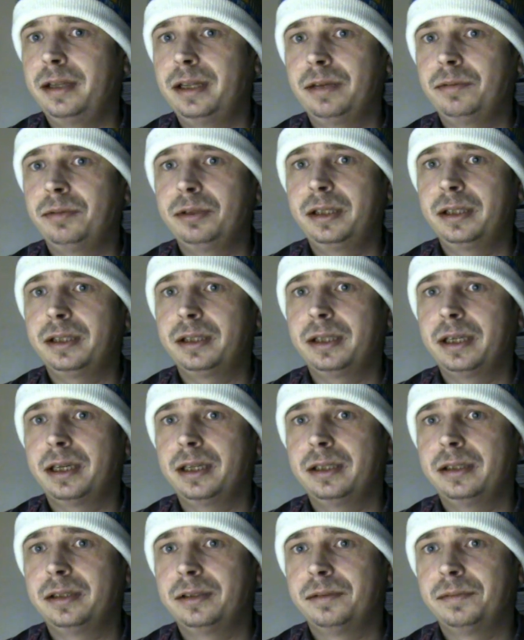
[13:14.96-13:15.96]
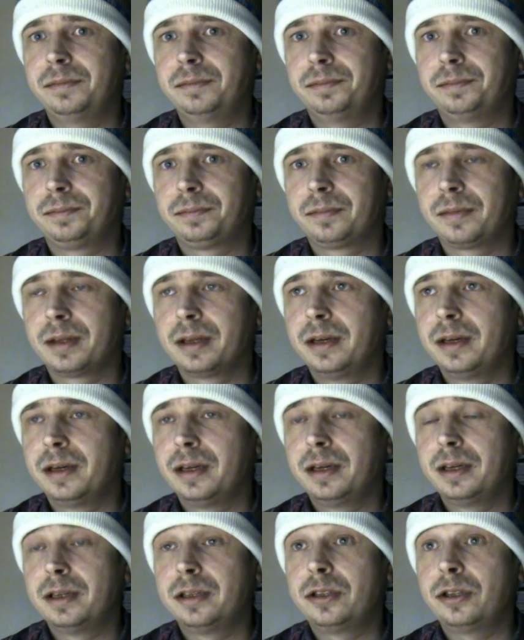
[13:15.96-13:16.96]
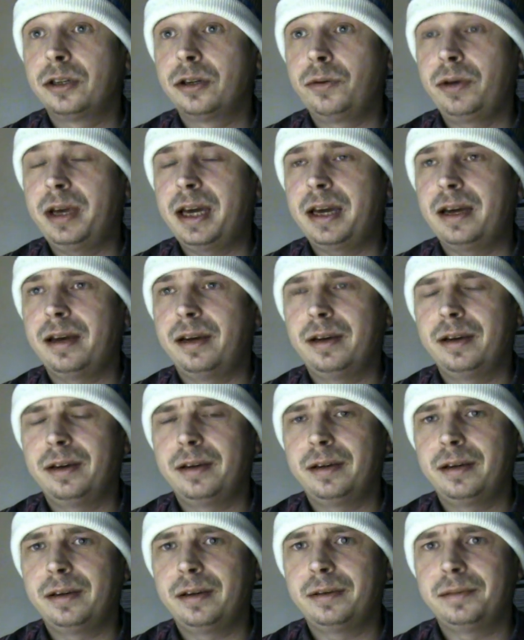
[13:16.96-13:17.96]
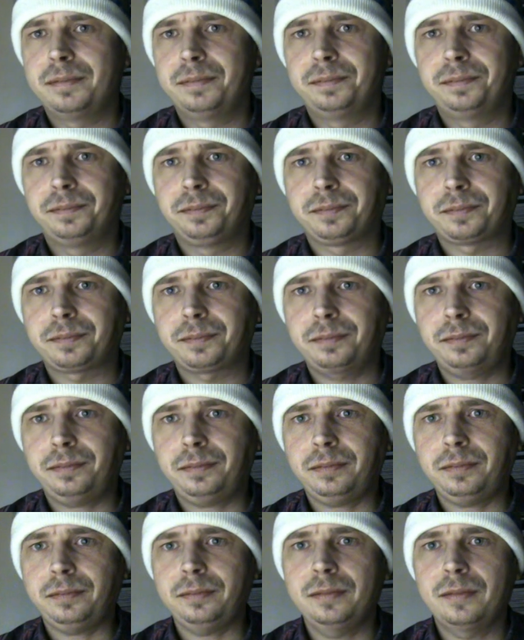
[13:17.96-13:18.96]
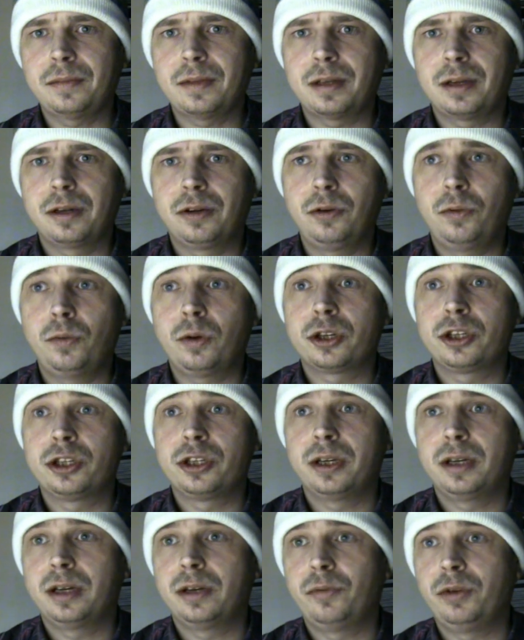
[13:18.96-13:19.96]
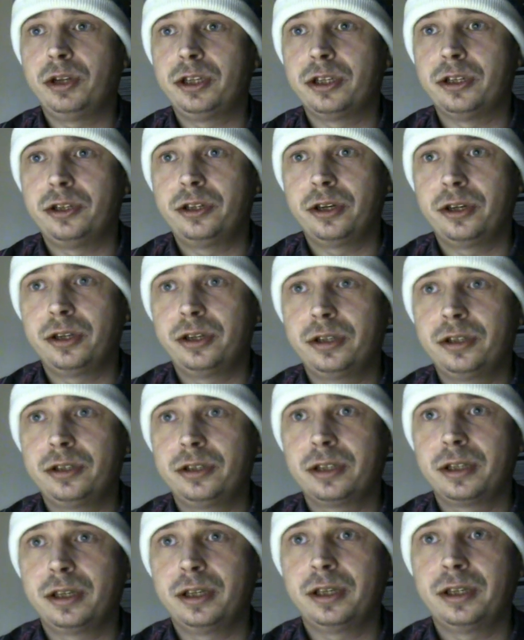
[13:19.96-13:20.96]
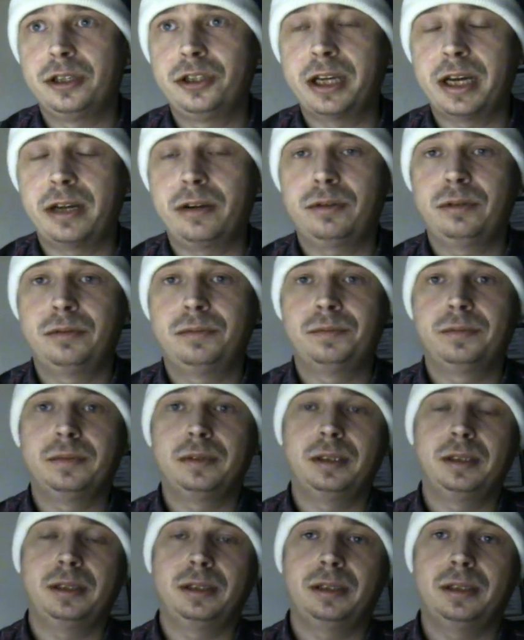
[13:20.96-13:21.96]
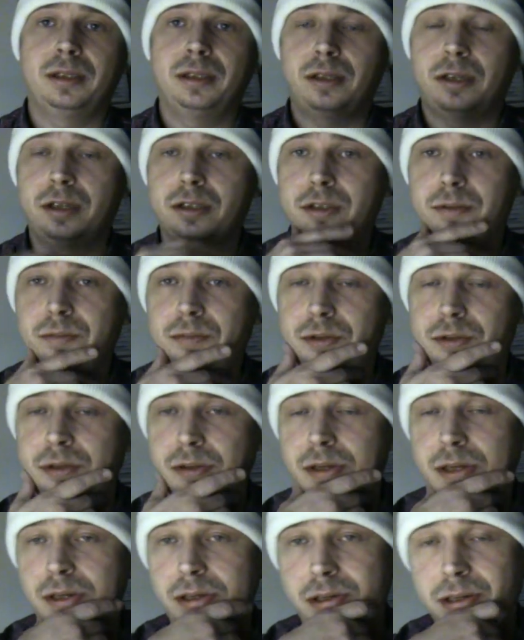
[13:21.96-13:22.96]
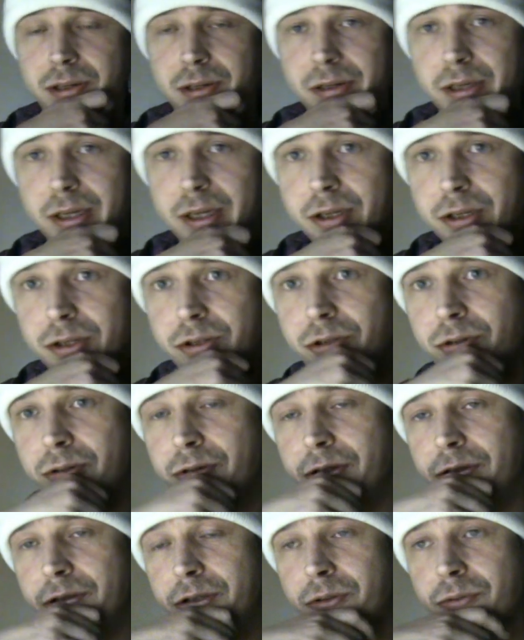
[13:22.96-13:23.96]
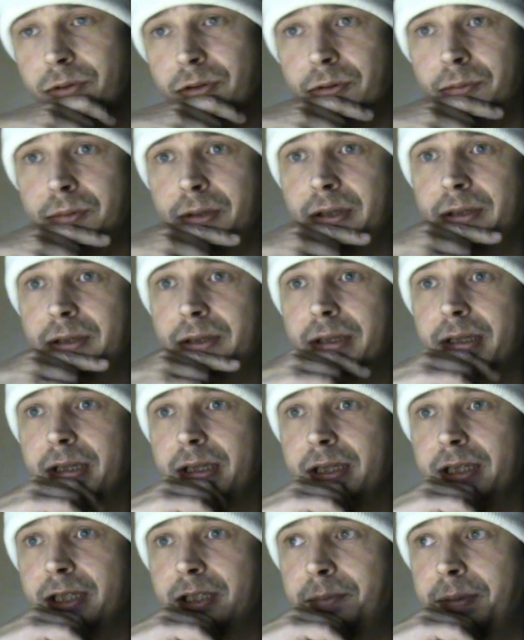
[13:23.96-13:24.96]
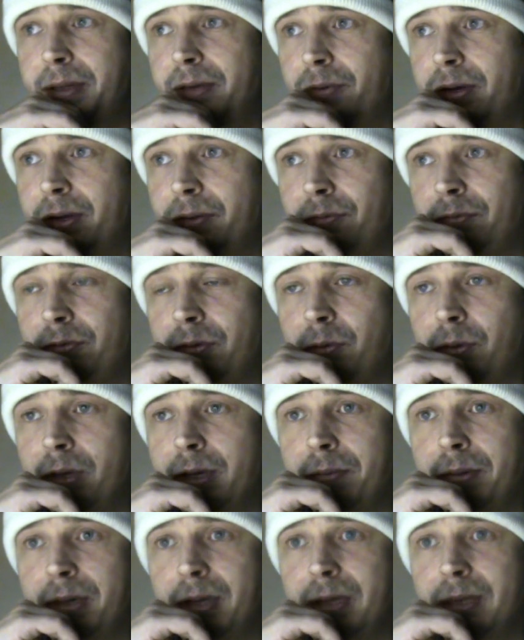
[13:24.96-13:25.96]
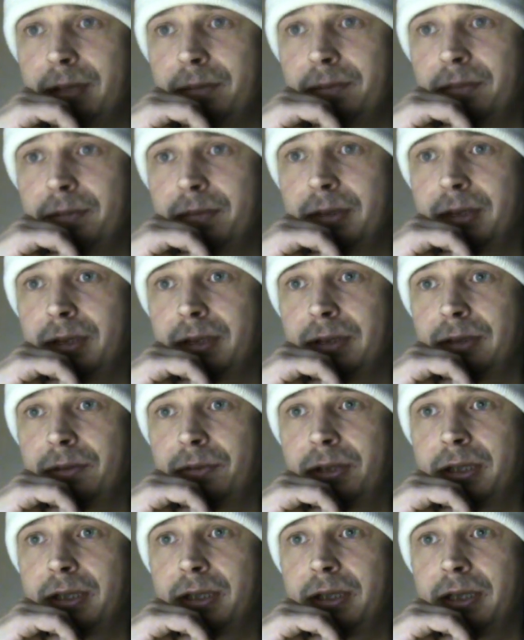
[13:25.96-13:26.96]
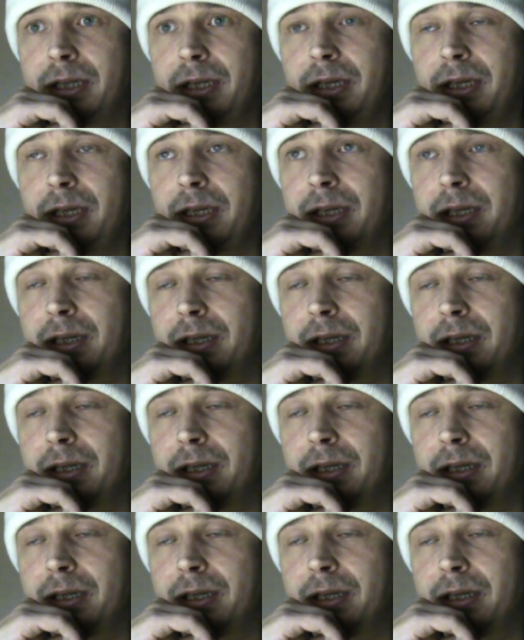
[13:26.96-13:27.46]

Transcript: that so was it, guys. Was Mario so, yeah, um, uh, go watch uh, Richard Turner's uh, channel. Uh, awesome uh, YouTuber. It's been around for a while, but recently